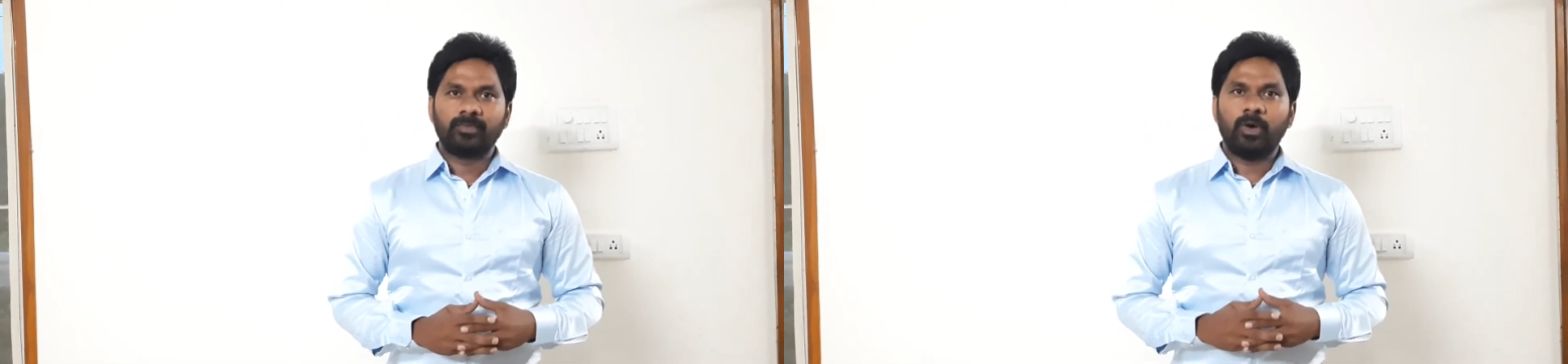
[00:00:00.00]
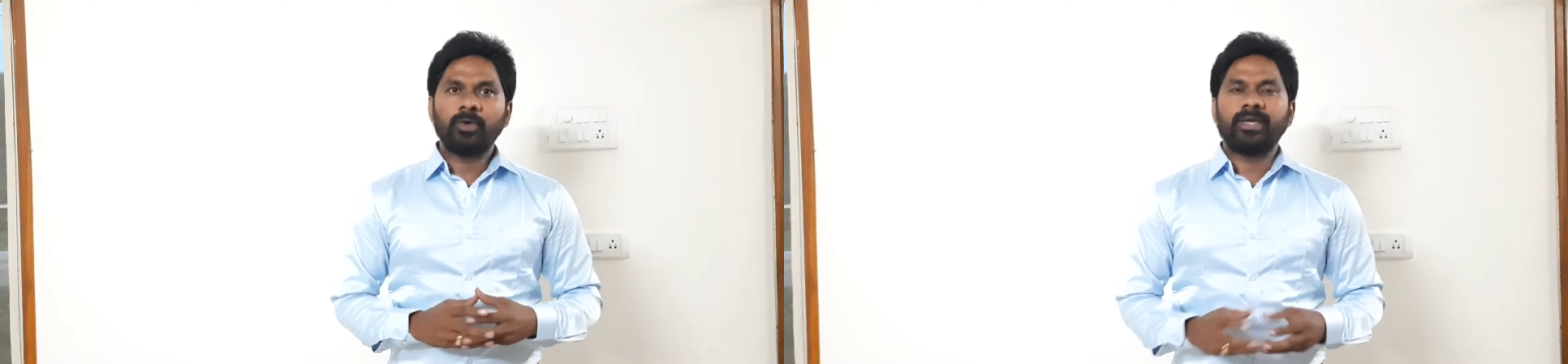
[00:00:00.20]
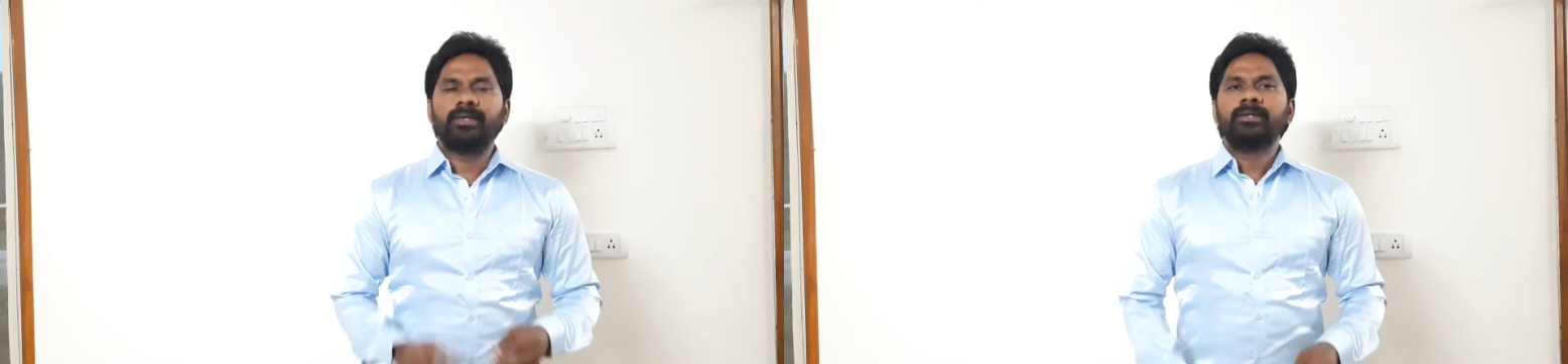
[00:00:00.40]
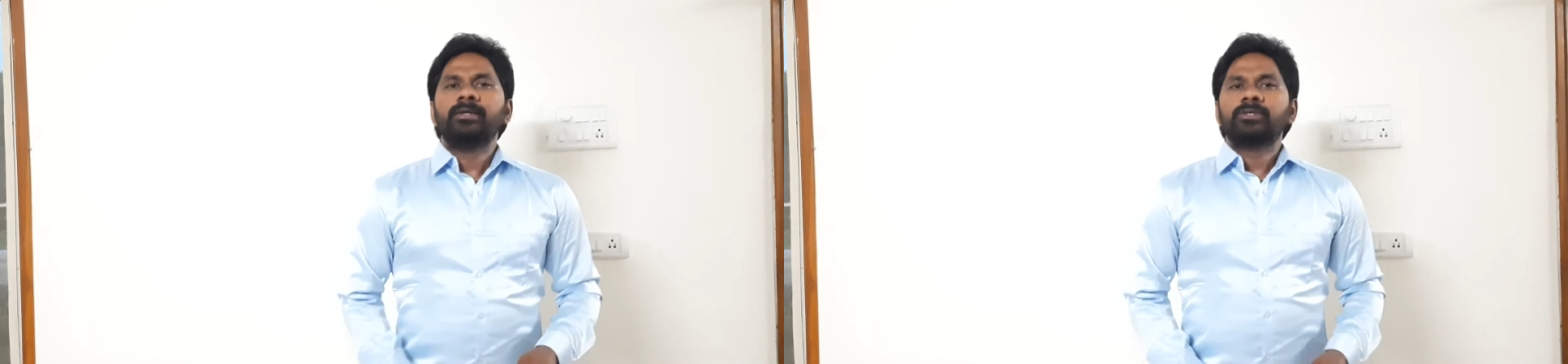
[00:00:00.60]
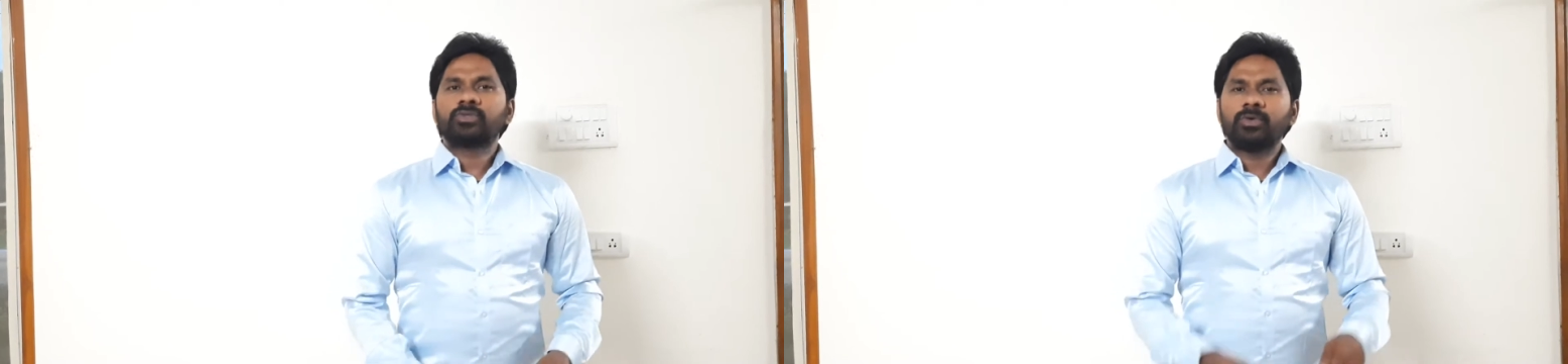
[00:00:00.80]
Okay,
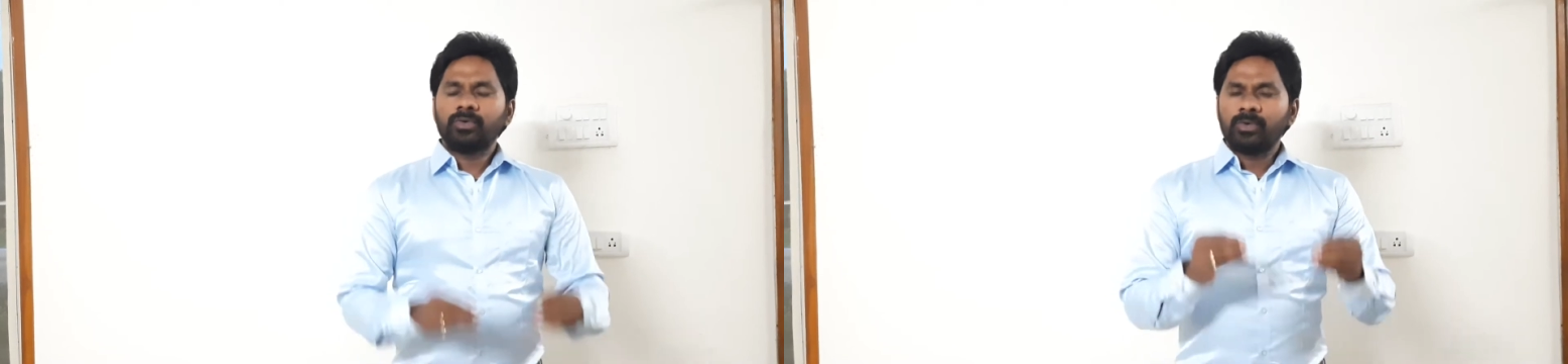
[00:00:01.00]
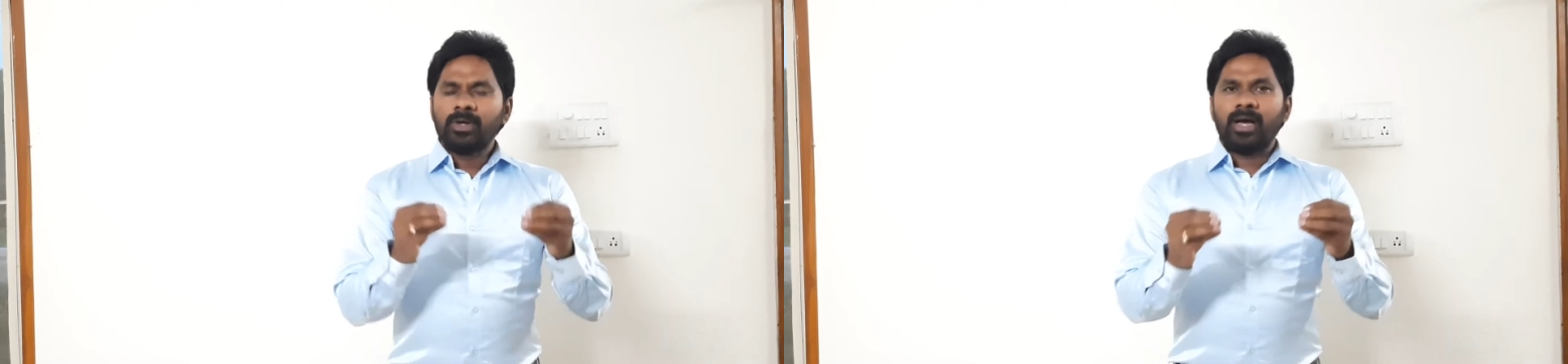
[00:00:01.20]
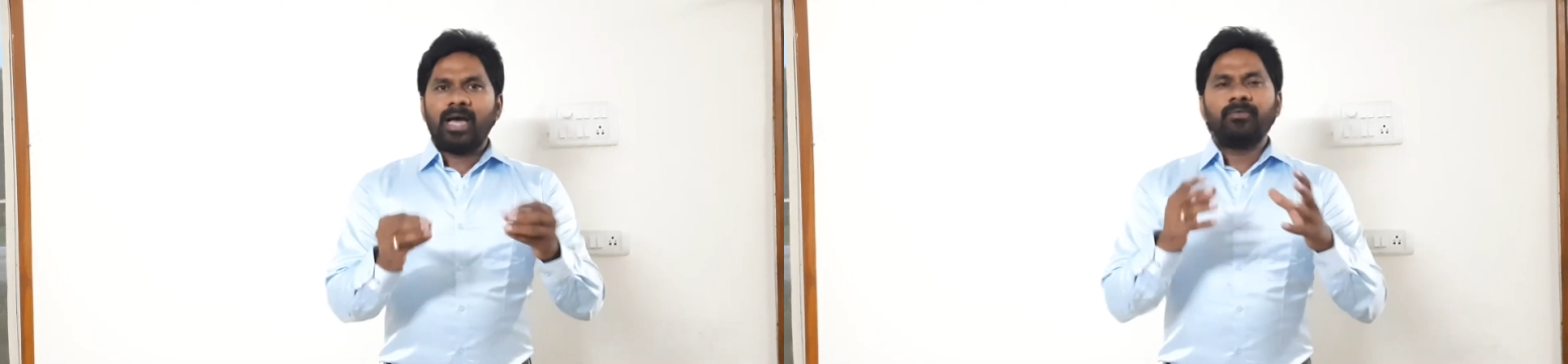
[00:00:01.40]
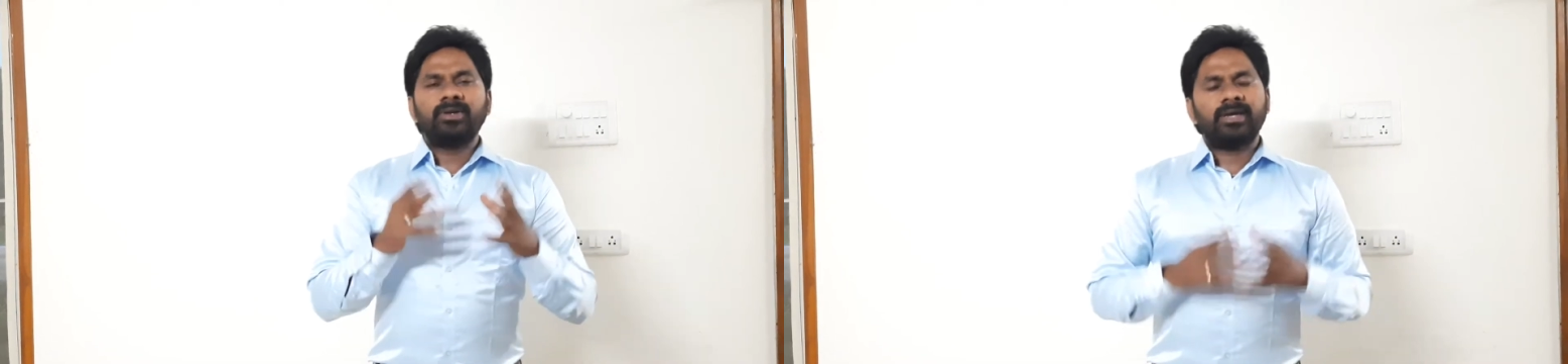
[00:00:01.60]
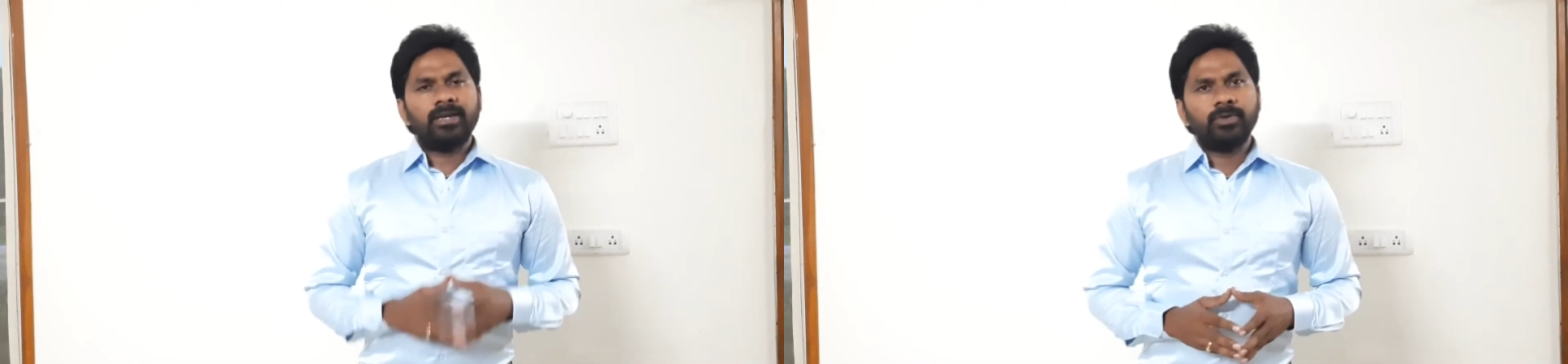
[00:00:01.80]
so I
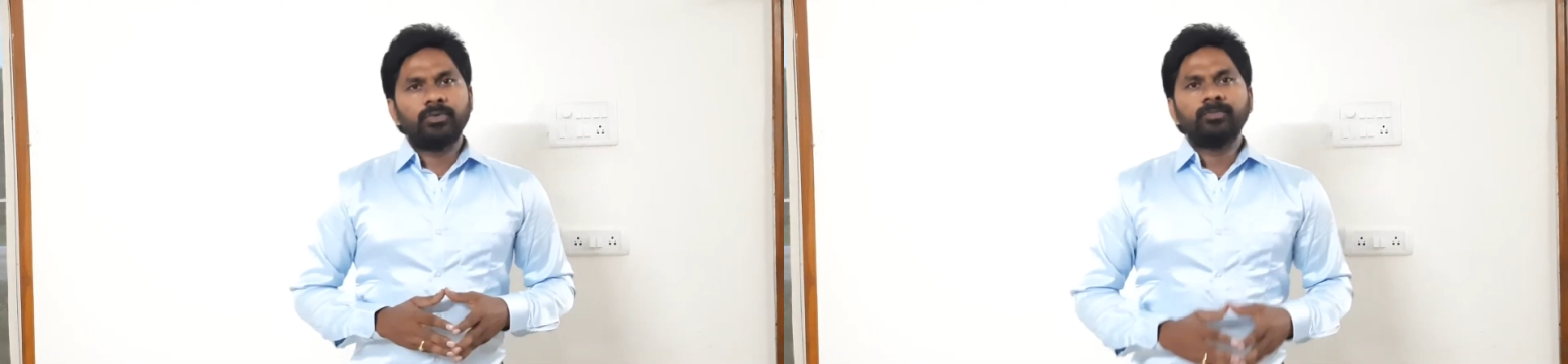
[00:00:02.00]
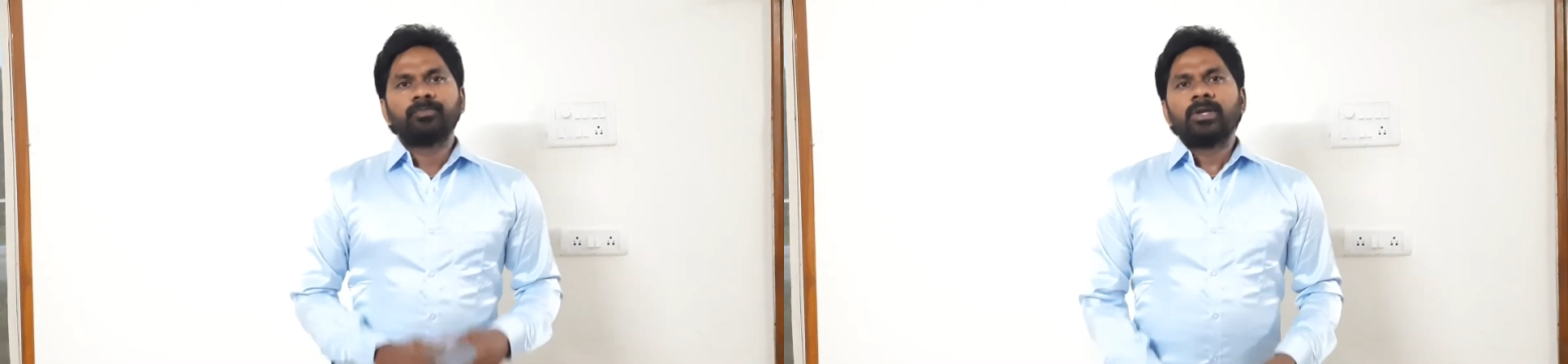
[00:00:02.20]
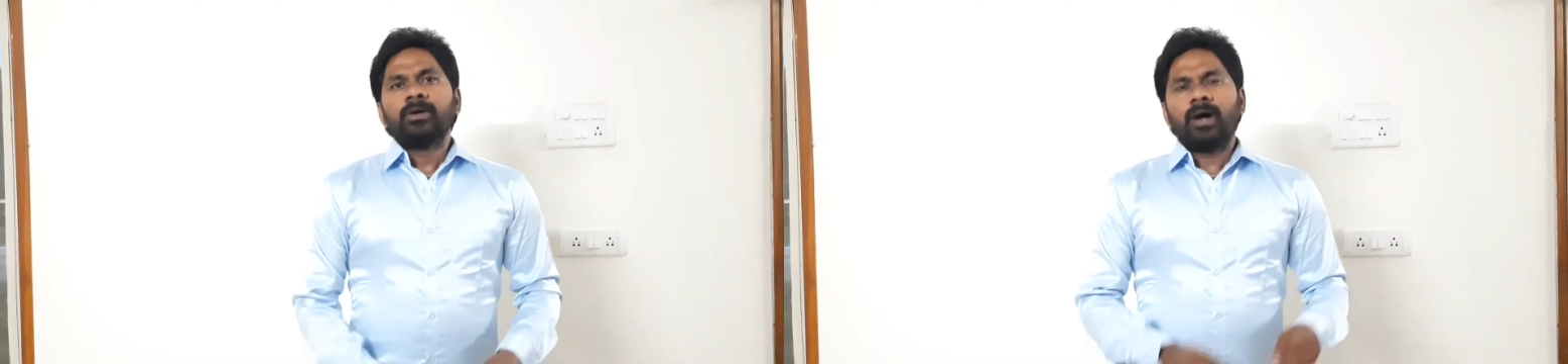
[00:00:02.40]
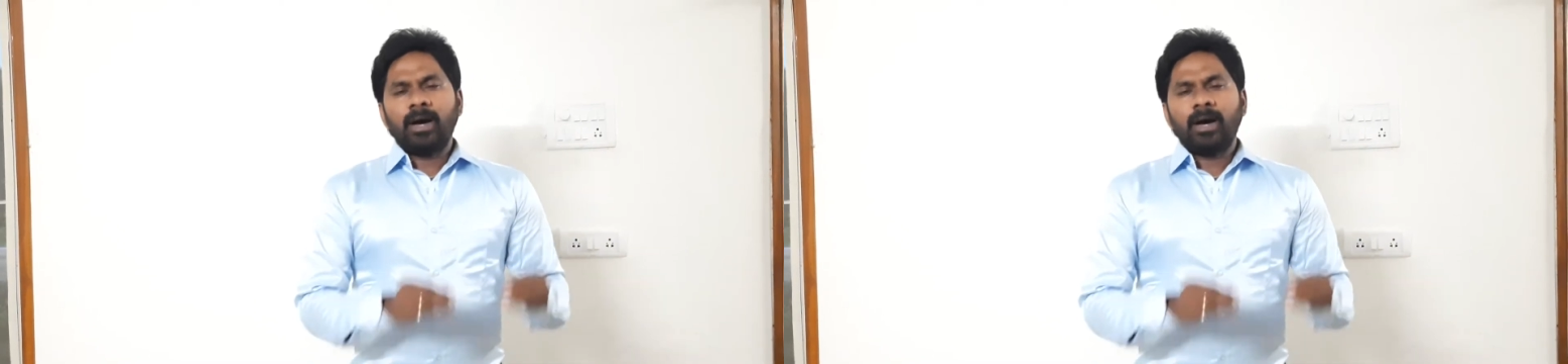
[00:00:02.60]
will tell you